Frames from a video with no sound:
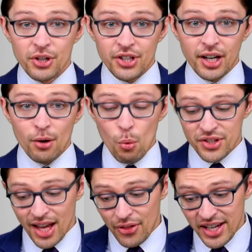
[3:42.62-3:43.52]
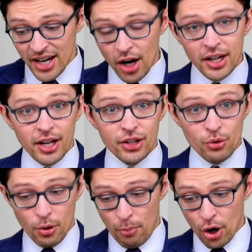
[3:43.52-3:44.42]
reasoning was that the young kids
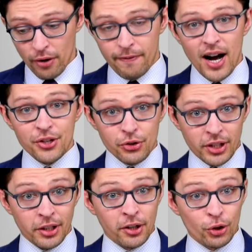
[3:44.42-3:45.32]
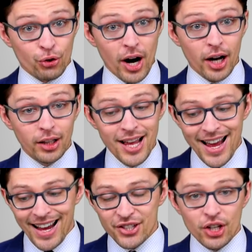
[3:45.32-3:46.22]
who were part of Pfizer's clinical trial
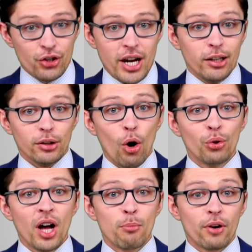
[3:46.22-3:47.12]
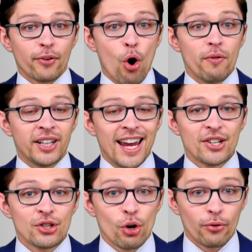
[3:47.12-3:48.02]
had such a low number of COVID
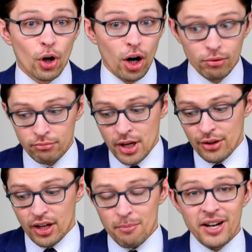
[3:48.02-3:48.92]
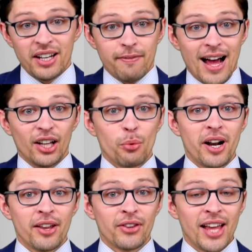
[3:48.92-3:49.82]
cases overall that made
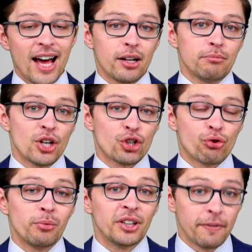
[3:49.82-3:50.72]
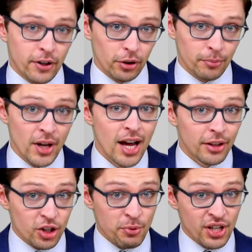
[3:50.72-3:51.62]
evaluating the data extremely difficult.
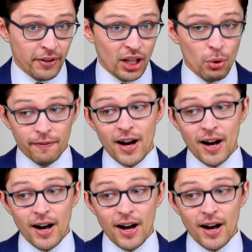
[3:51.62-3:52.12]
Now, specifically, what